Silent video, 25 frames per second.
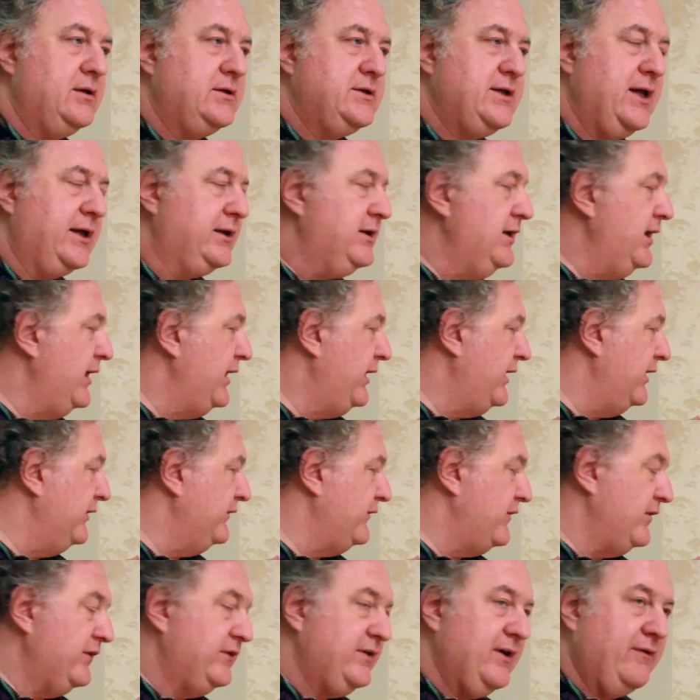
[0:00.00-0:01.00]
technique
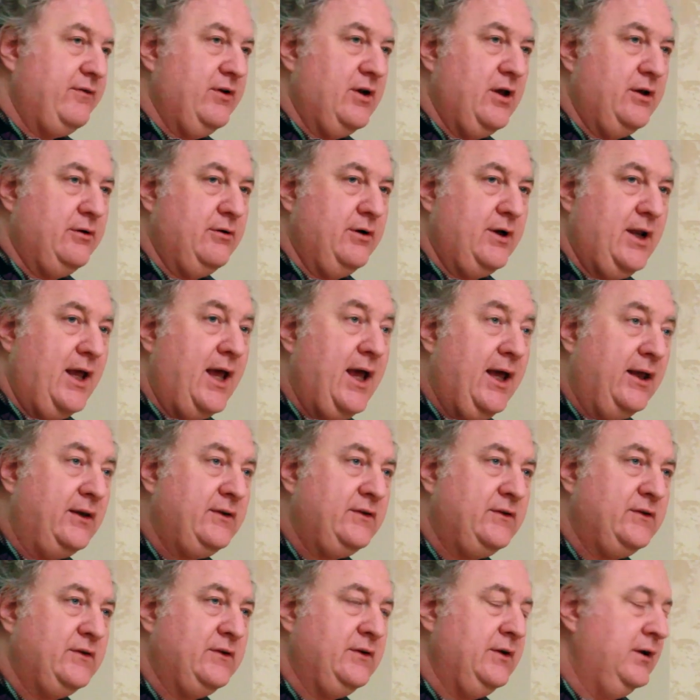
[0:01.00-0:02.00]
is the
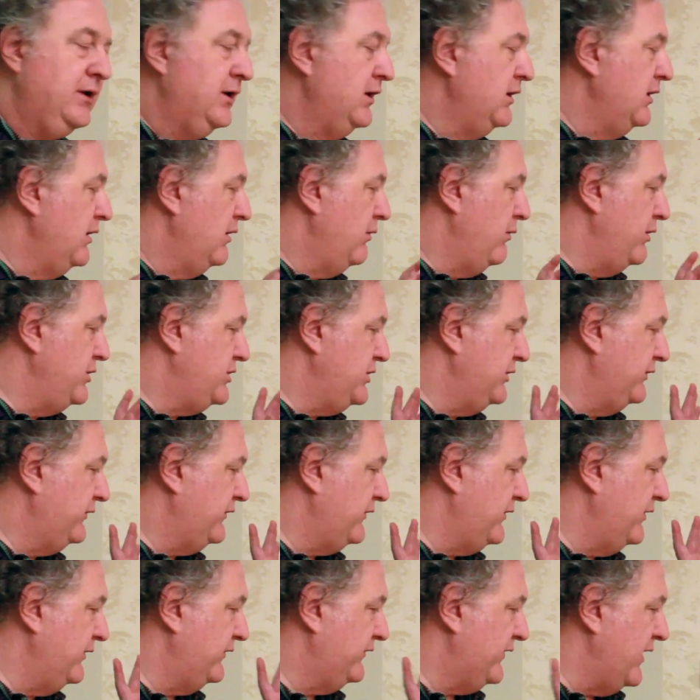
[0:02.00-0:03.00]
700S, which
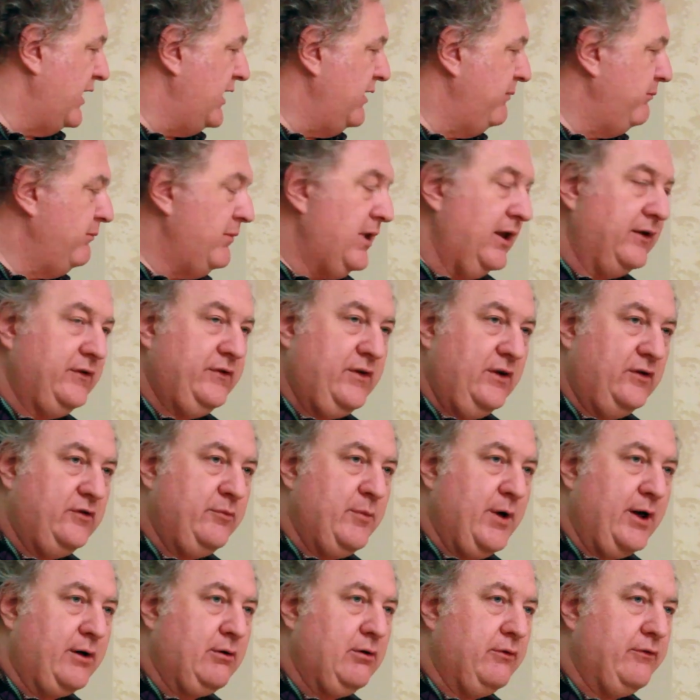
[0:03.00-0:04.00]
is the same as this
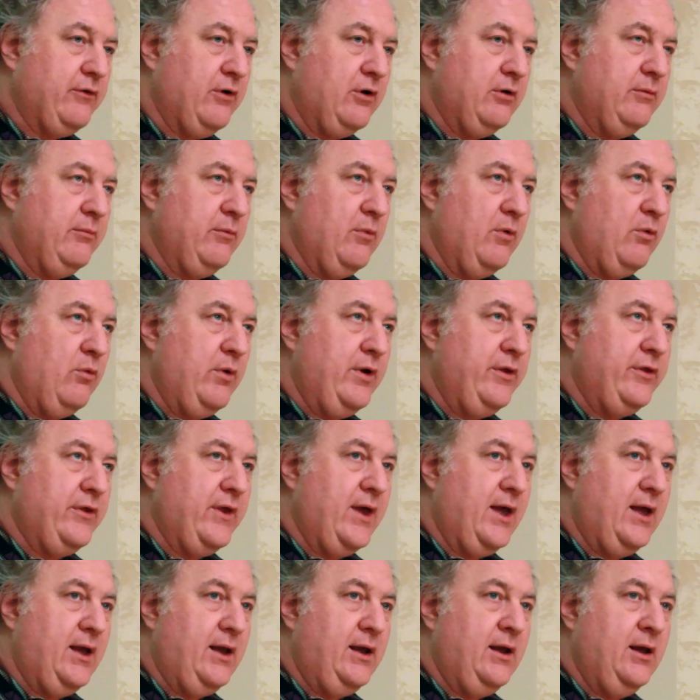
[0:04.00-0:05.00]
microphone with
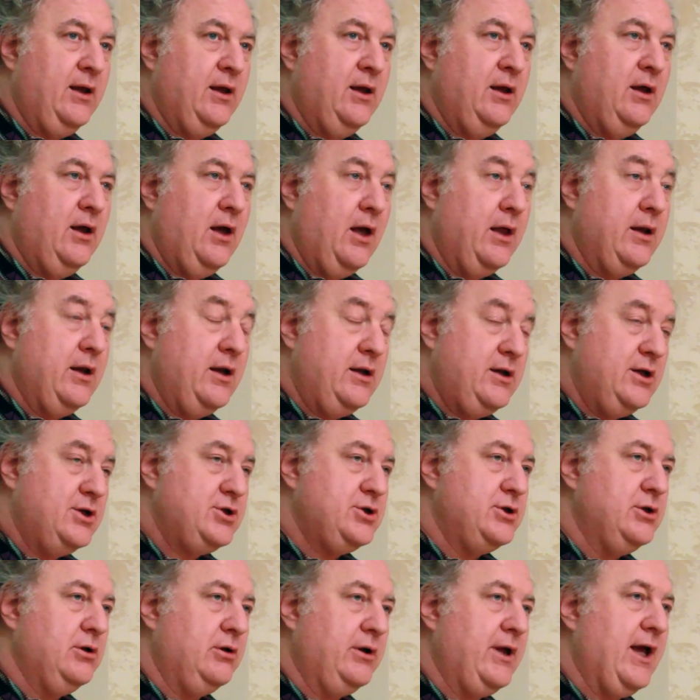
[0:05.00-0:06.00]
an
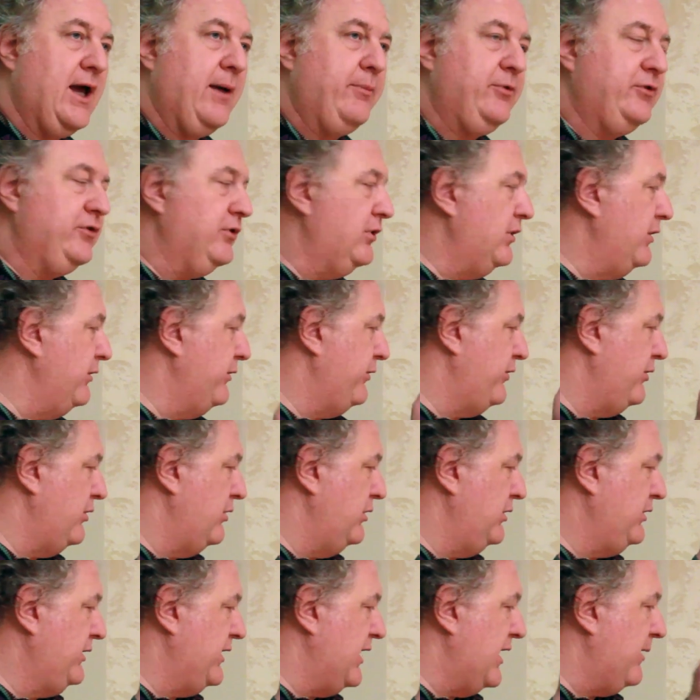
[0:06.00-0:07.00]
additional capsule, a
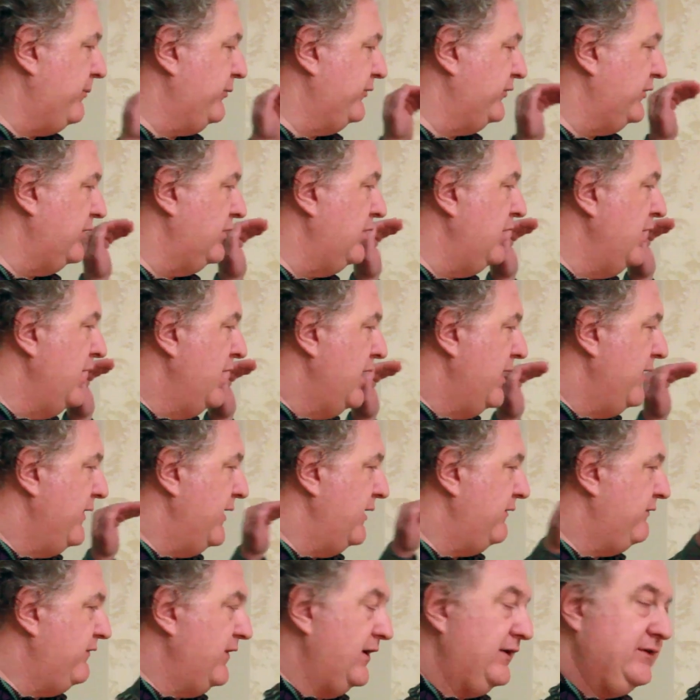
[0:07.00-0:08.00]
third capsule
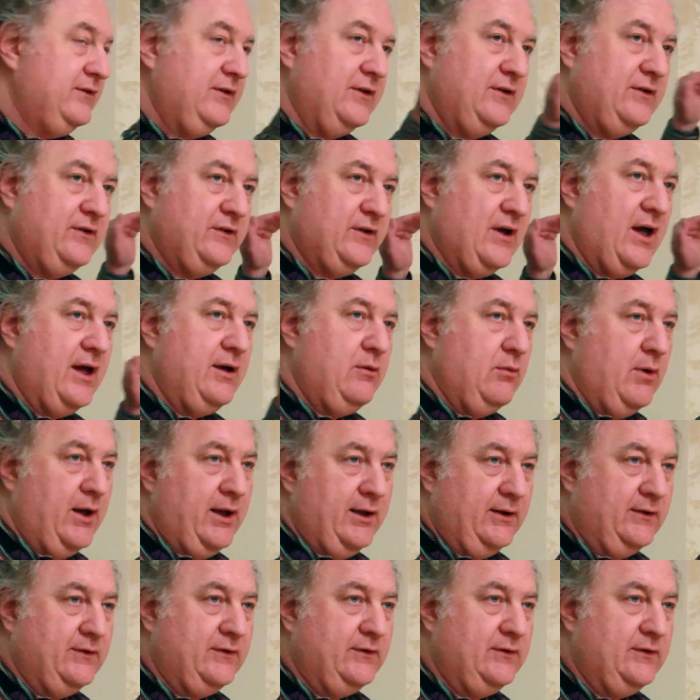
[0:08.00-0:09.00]
that faces
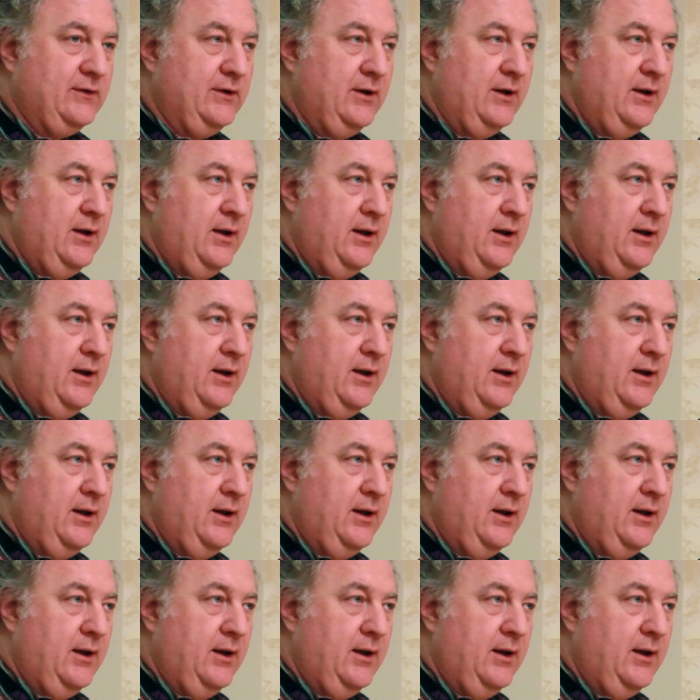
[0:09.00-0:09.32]
sideways.